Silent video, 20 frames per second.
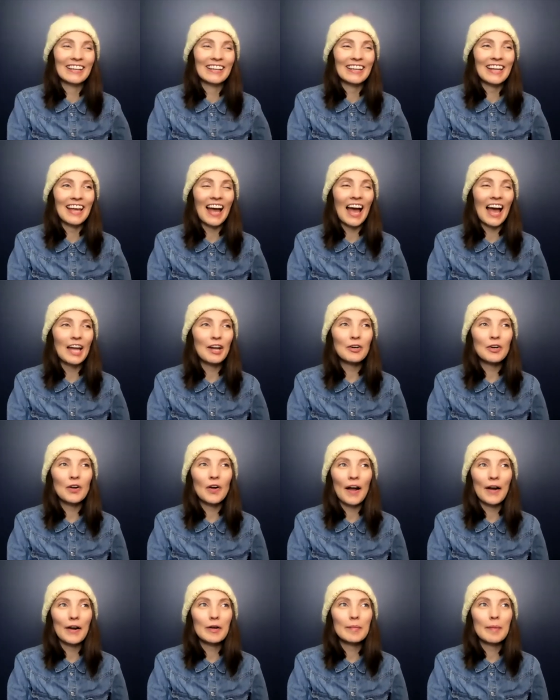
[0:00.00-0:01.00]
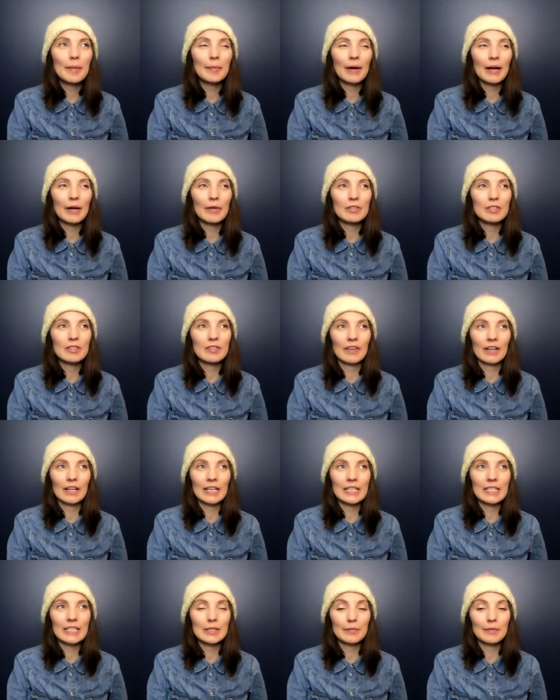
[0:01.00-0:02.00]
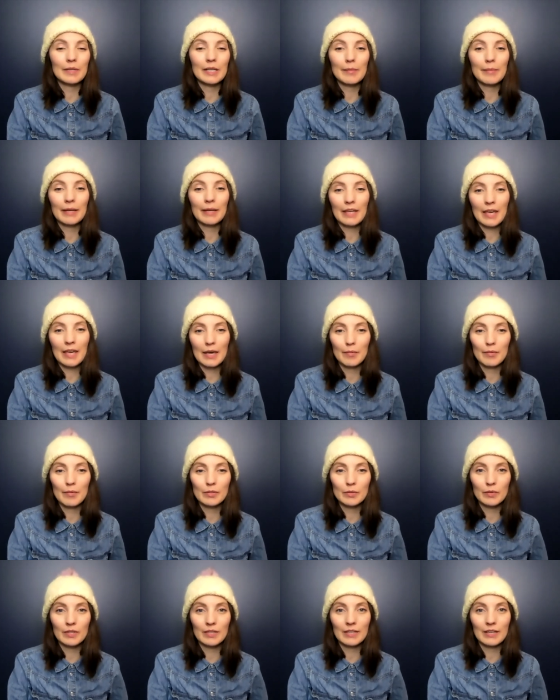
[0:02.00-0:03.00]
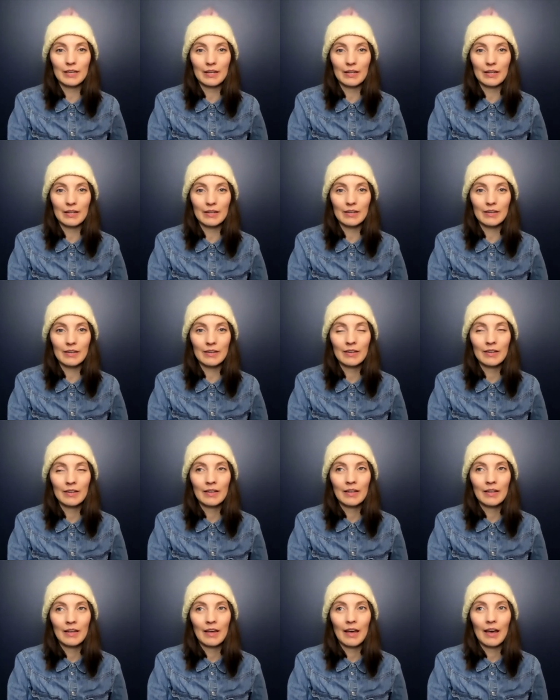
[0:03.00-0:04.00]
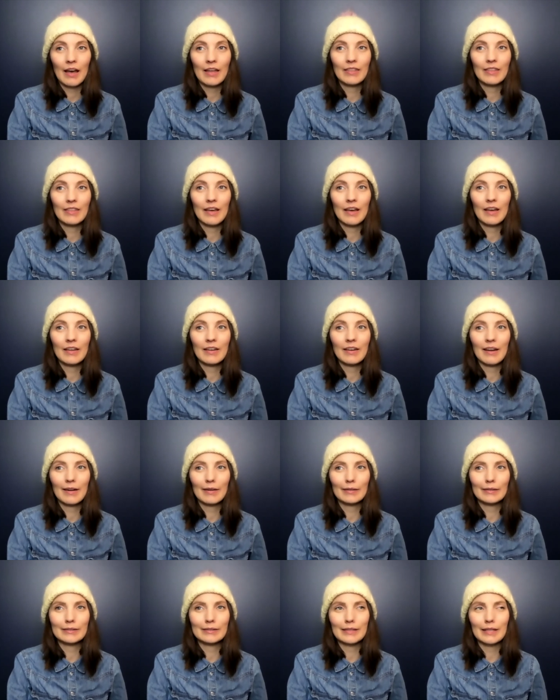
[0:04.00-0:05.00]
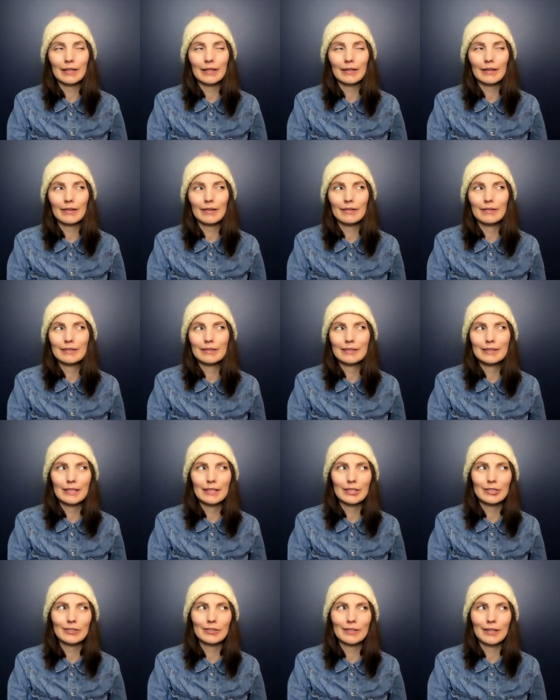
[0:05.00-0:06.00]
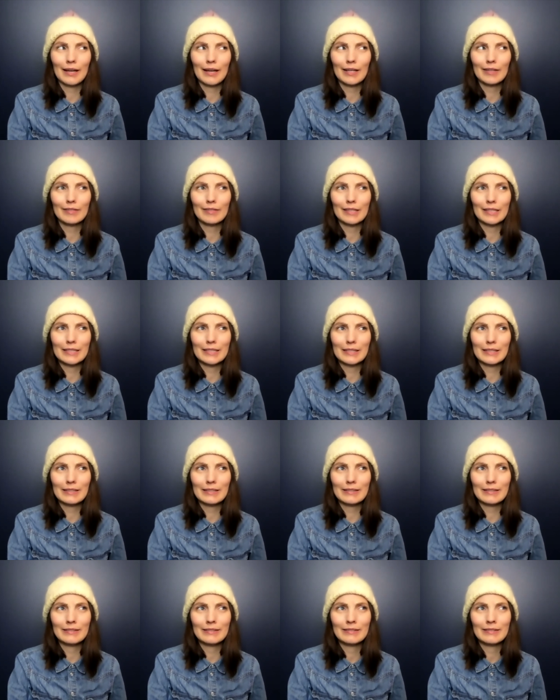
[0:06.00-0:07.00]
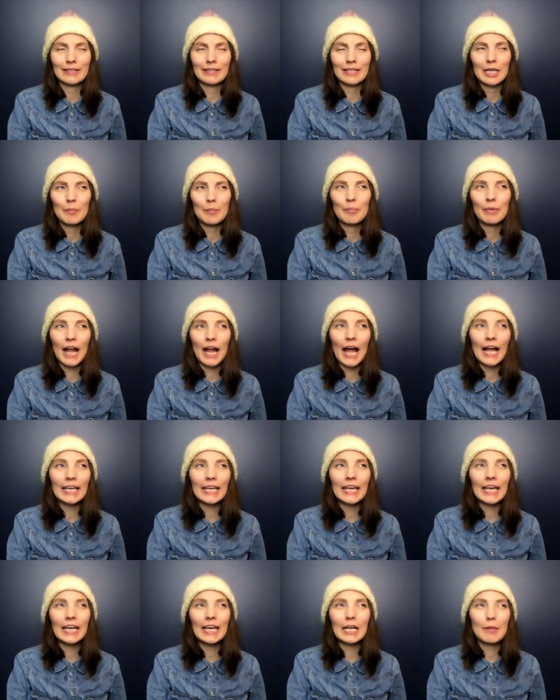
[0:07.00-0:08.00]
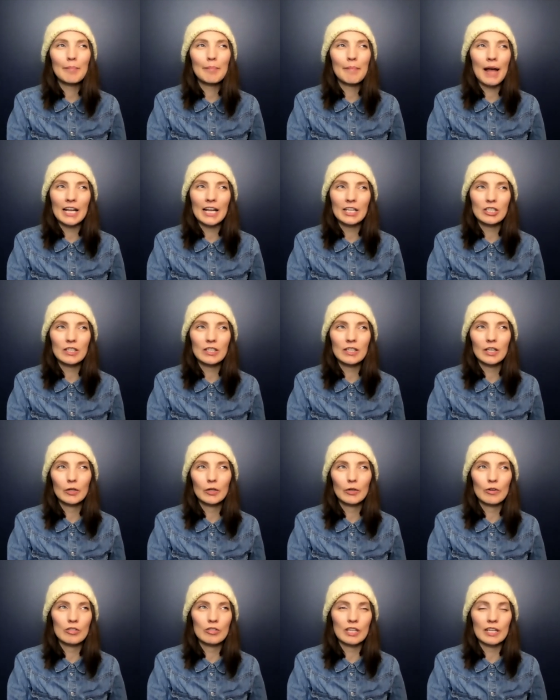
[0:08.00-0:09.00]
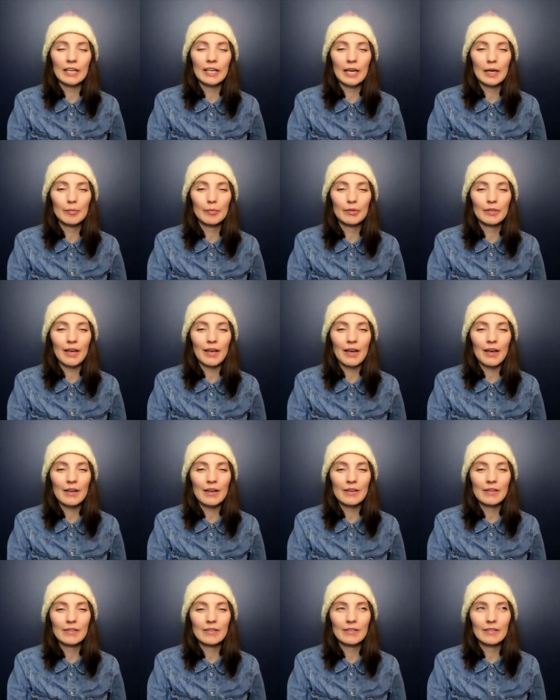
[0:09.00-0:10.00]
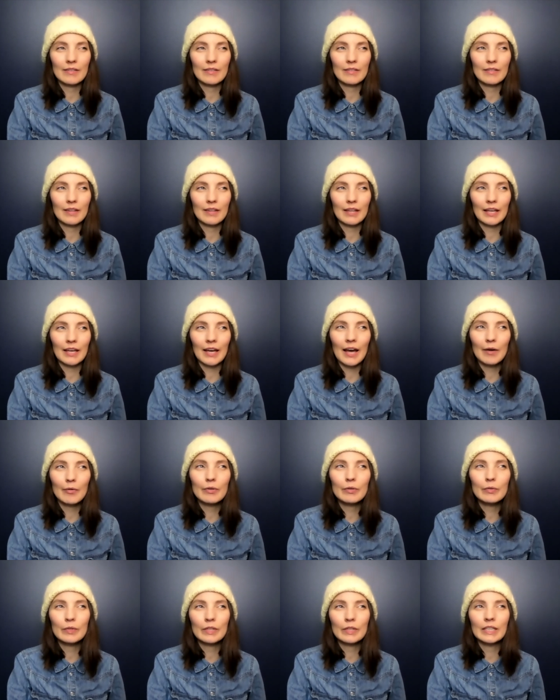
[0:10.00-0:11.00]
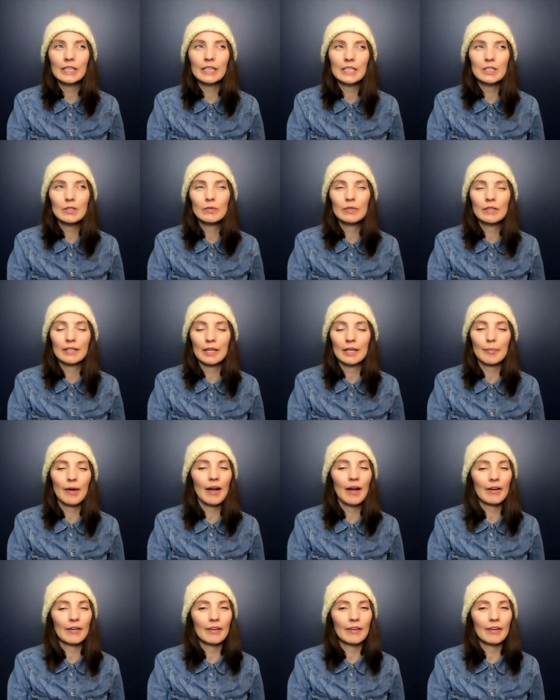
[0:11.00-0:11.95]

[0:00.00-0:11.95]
Yeah, I don't know. I remember I was very intimidated by cables with knitting. And then I was like, oh, this is actually kind of easy. But I can't imagine a crochet cable yet. Like, I would really need to read that pattern.